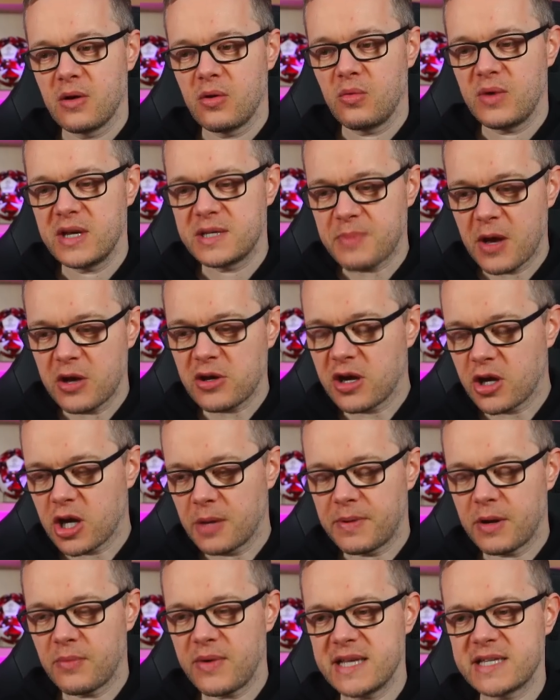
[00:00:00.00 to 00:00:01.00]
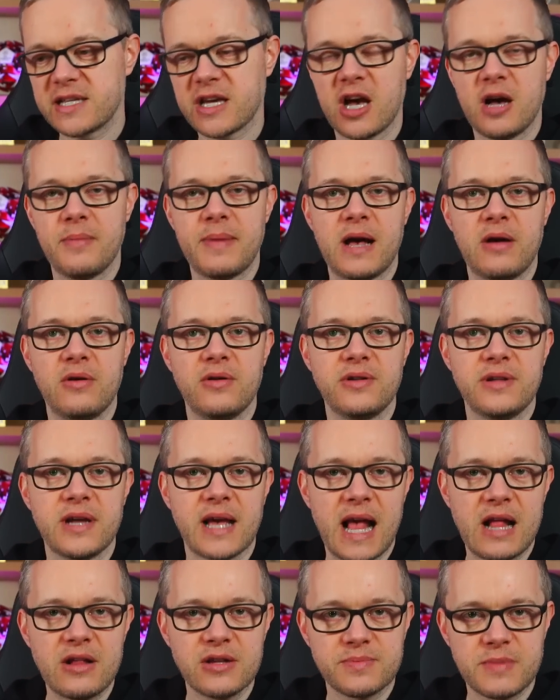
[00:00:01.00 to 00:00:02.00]
we spoke a couple of weeks ago about
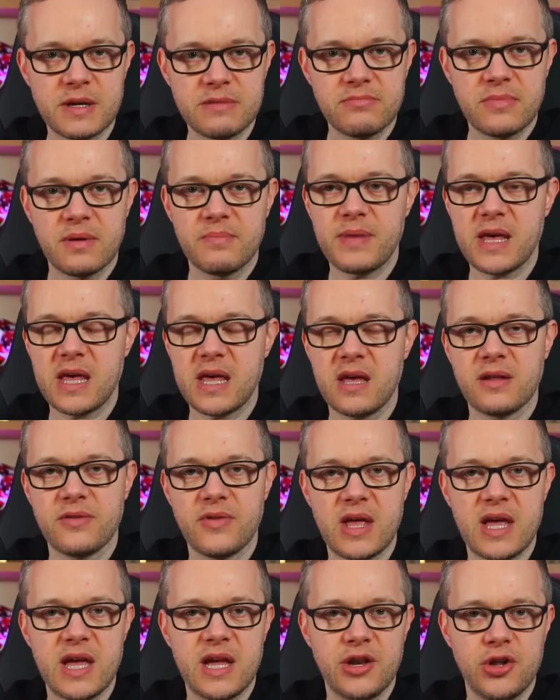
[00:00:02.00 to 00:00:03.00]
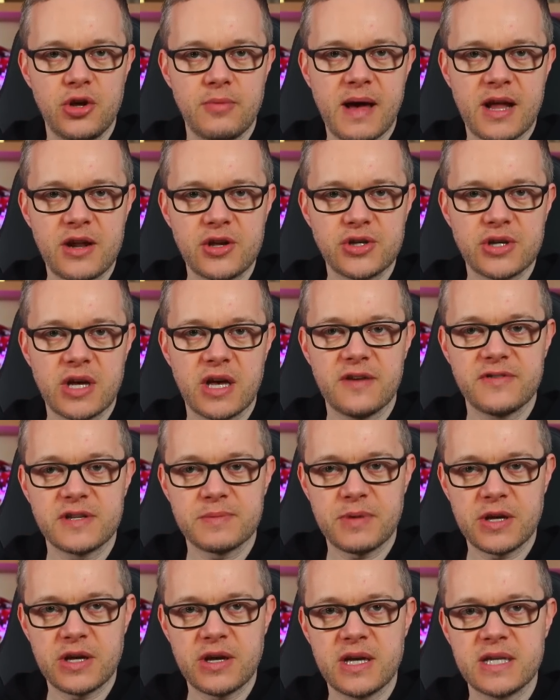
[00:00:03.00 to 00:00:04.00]
Nagelsmann being the new manager of
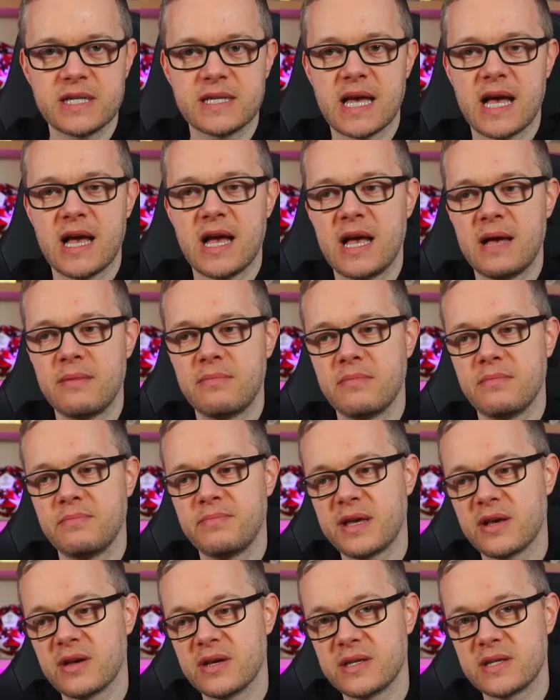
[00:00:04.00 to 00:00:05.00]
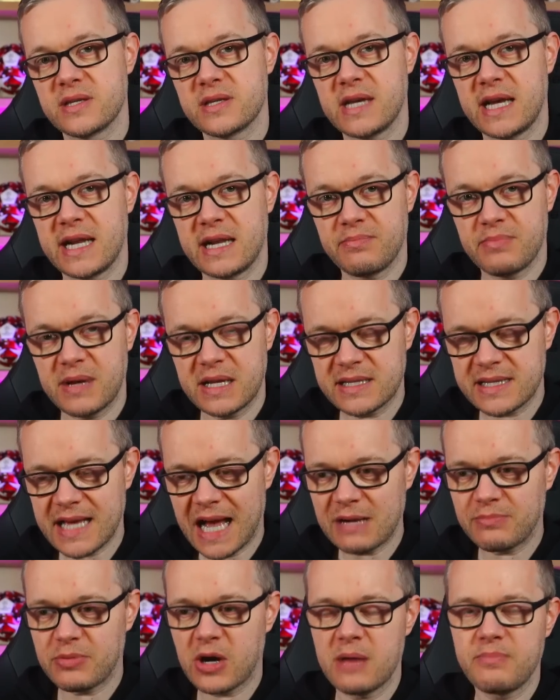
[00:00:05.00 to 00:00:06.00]
Spurs because he'd been
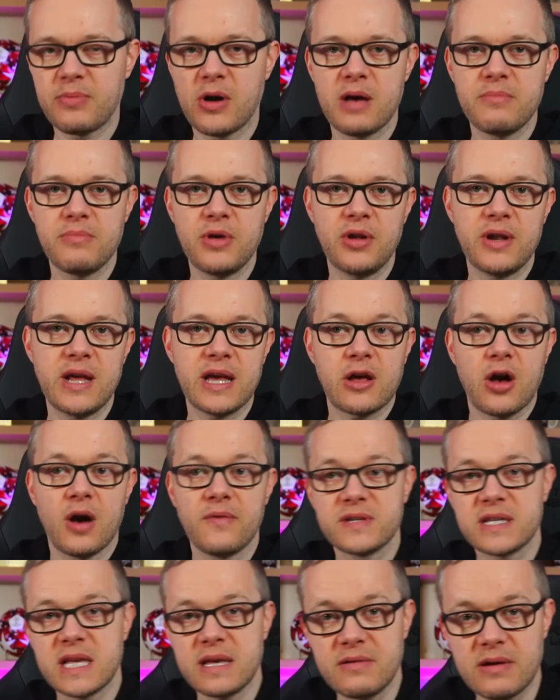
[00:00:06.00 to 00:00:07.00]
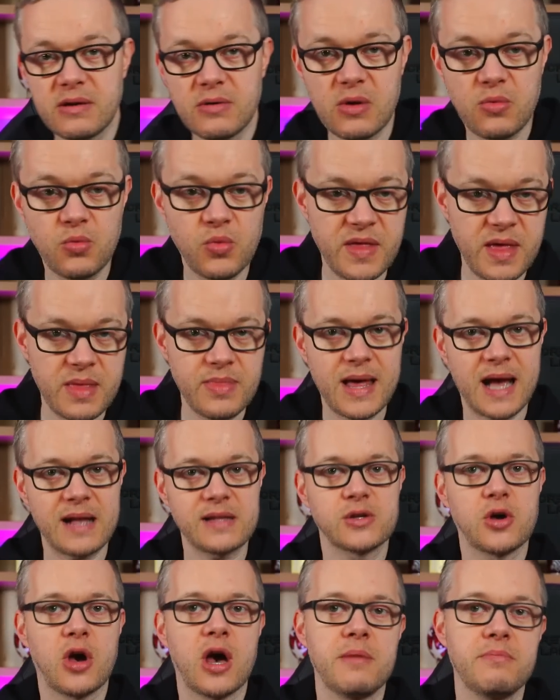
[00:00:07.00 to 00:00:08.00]
sacked by Bayern Munich. Obviously, within that
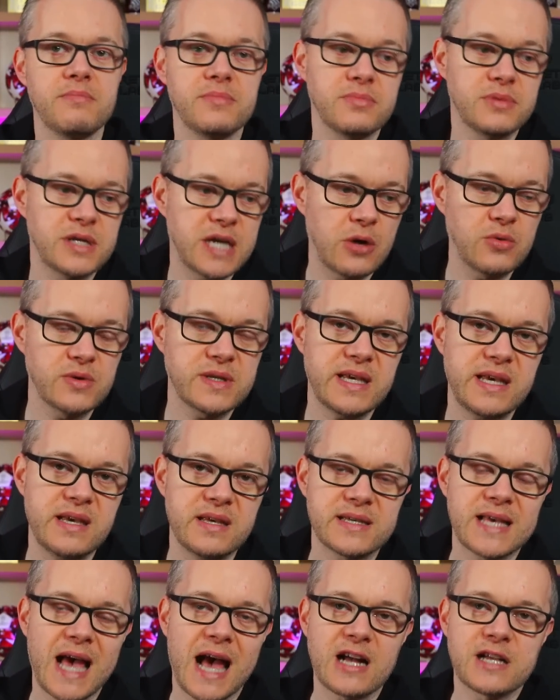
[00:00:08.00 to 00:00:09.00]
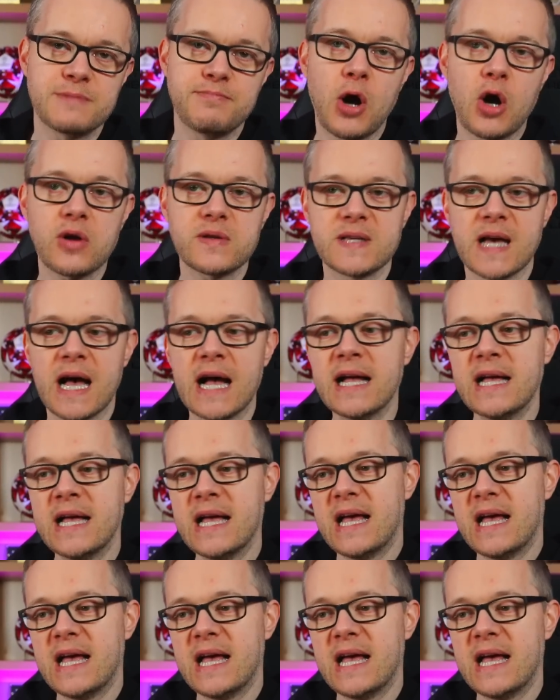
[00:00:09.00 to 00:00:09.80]
time, Chelsea sacked Potter.